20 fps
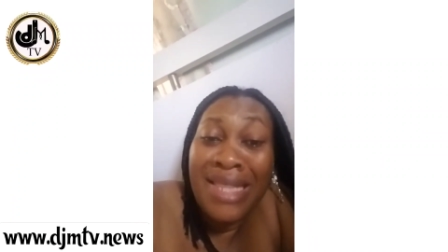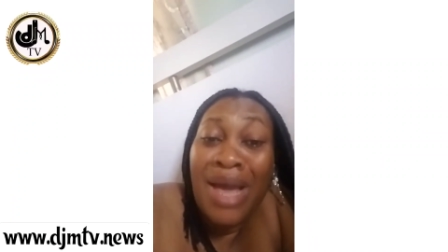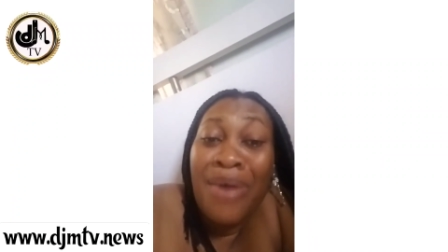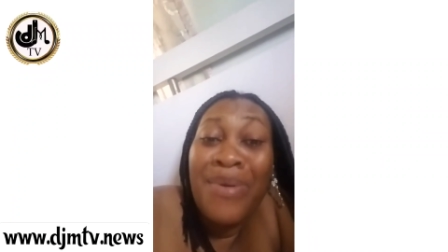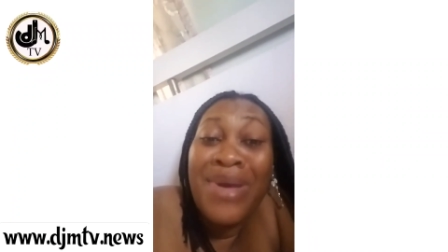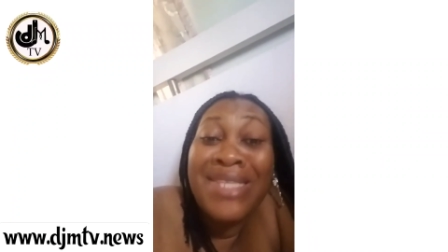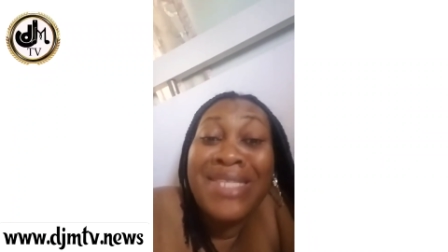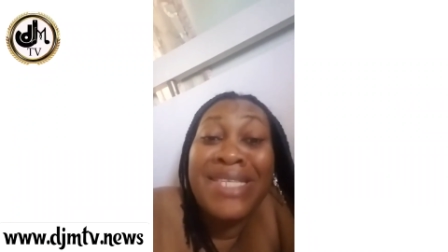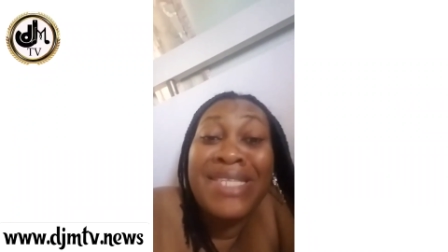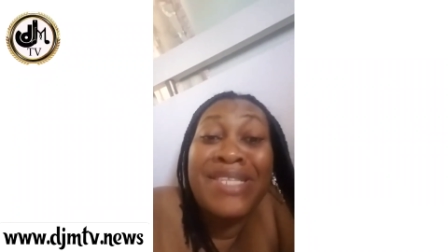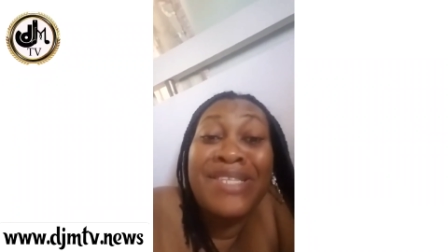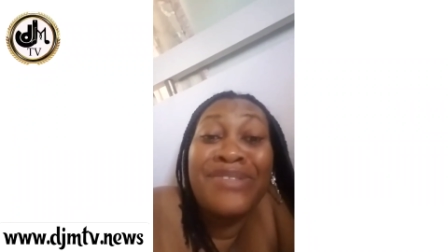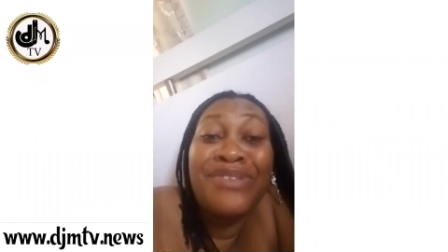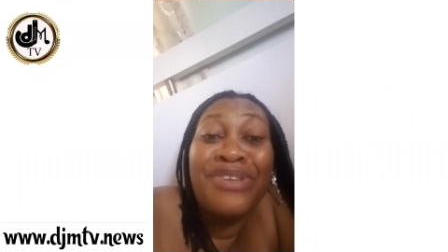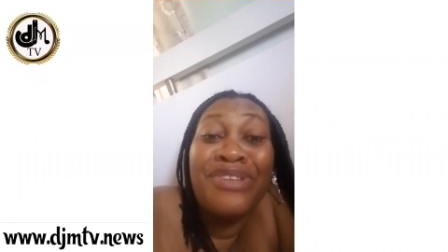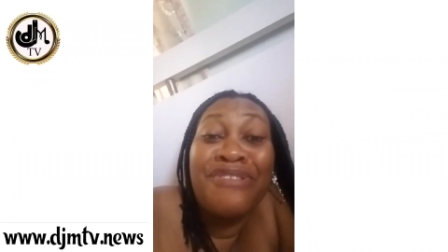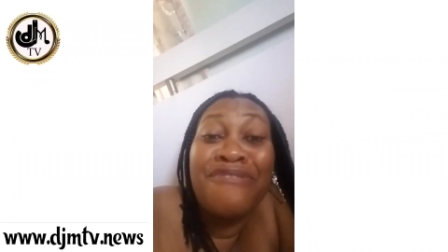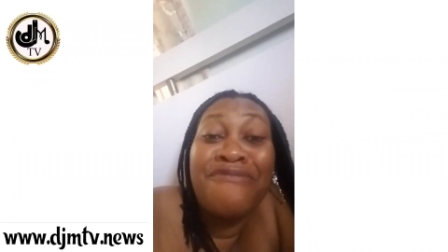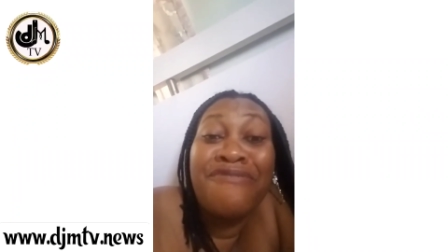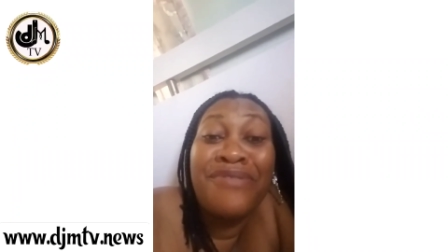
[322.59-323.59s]
that were
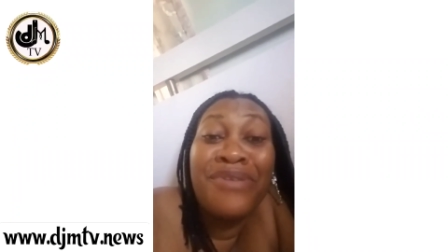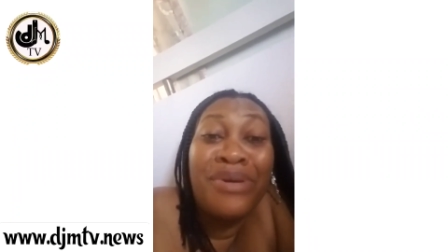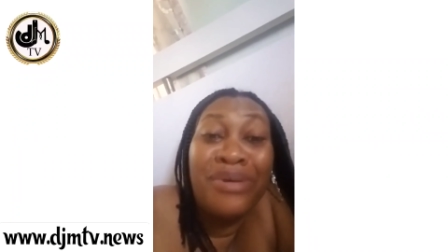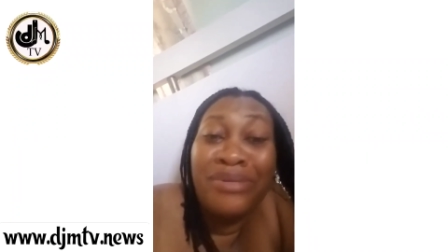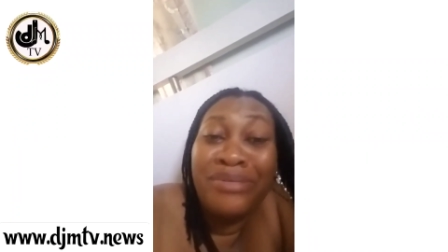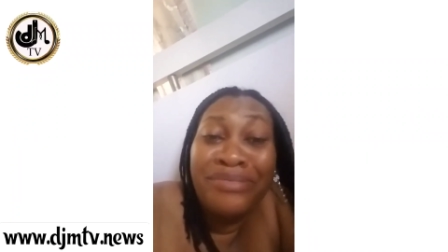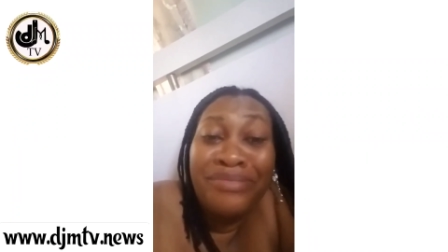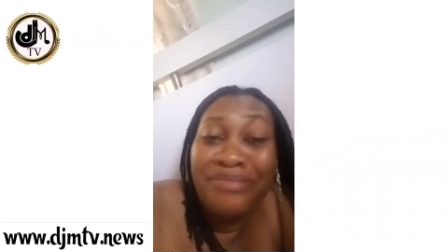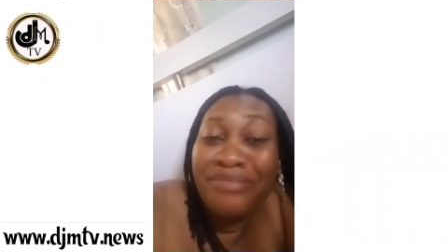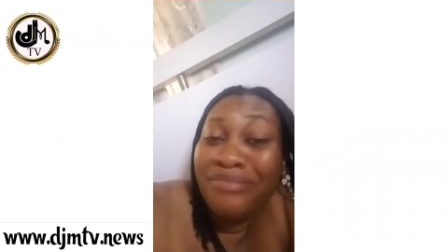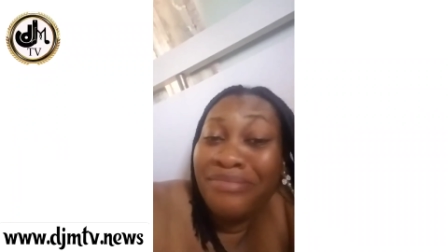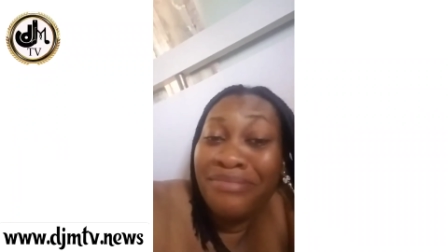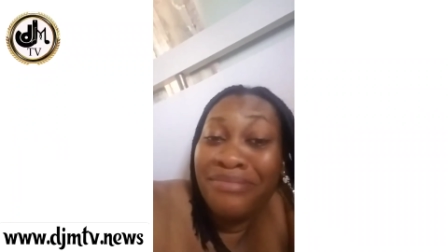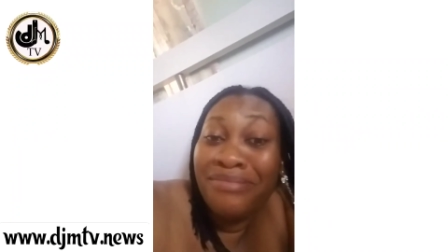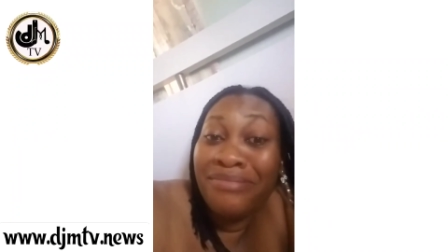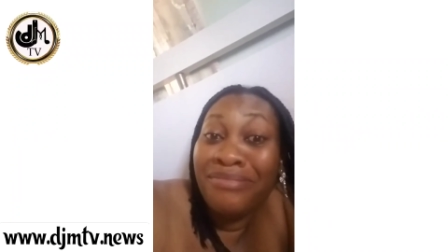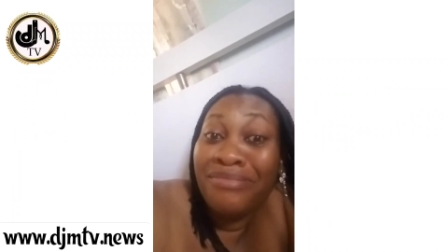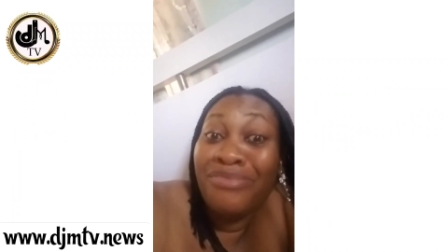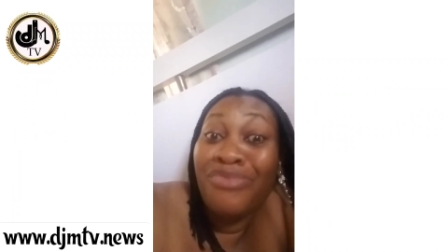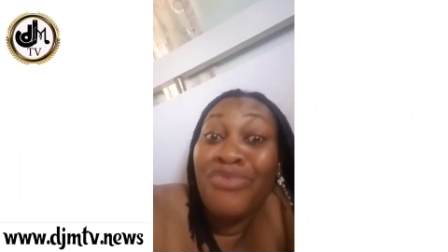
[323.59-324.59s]
sitting on the floor,
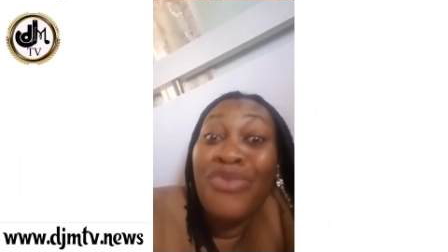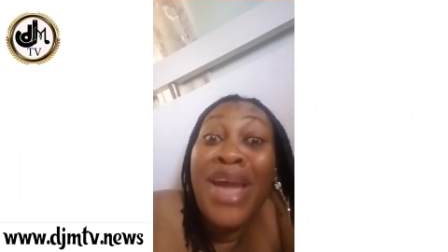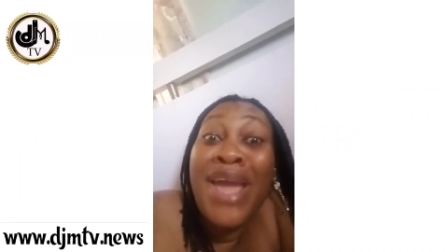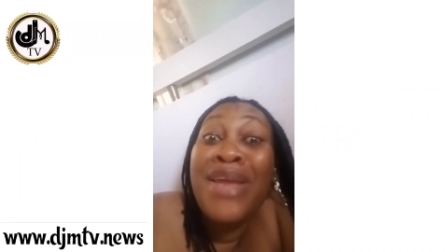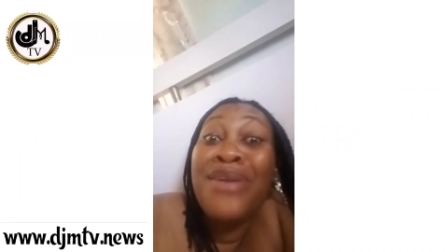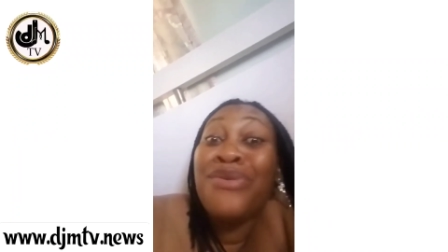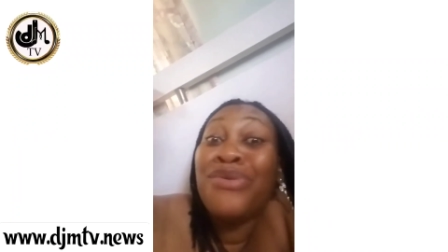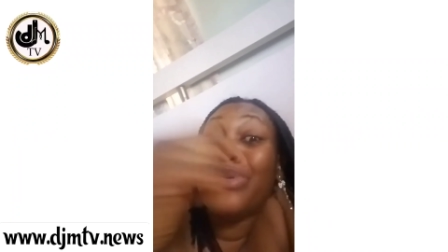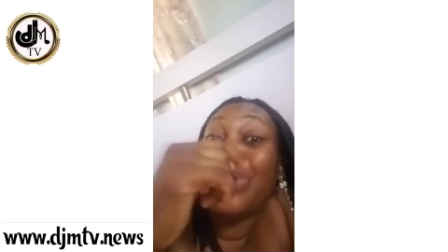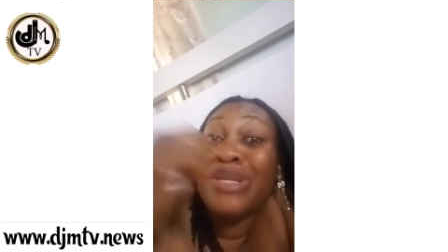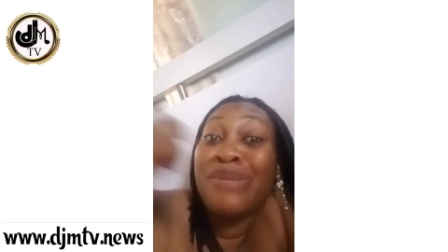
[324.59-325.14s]
wearing